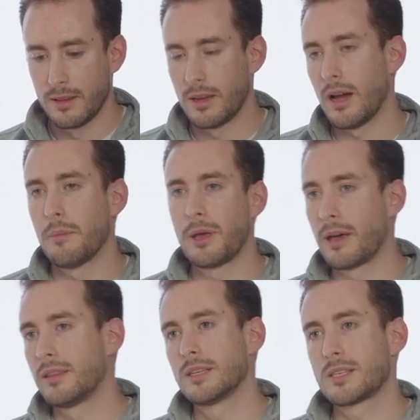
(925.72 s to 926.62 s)
But yeah,
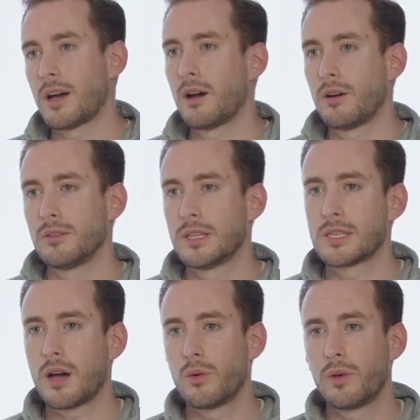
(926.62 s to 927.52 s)
that's
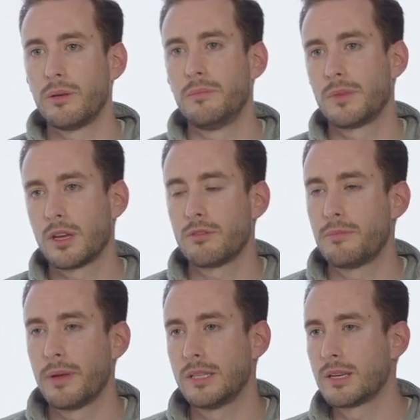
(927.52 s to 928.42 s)
how we kind of
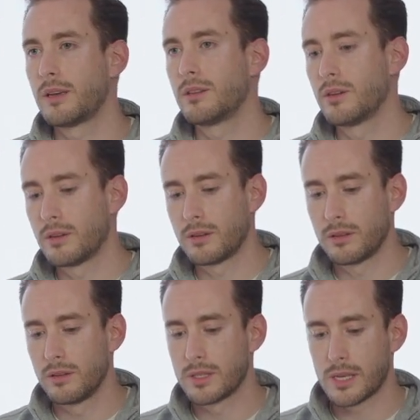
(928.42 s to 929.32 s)
maintain
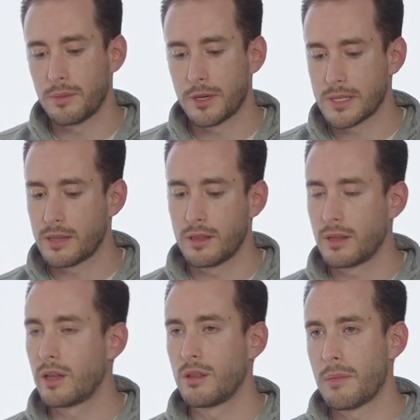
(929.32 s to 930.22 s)
the schemas
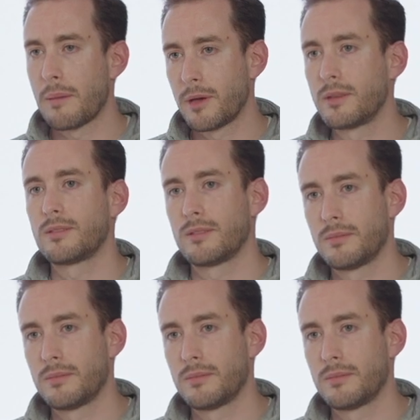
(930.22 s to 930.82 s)
and the mappings.